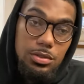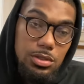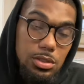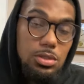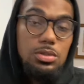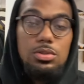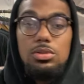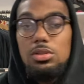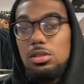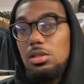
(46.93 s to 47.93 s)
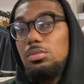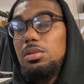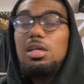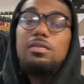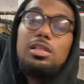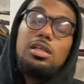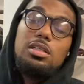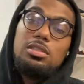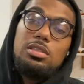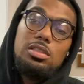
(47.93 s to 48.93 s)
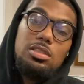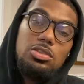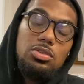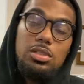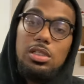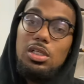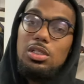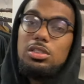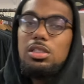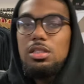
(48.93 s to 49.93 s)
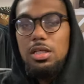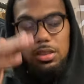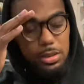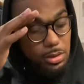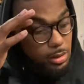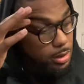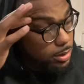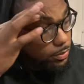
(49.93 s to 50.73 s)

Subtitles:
So, you know, but everything else is in store. Check our Instagram.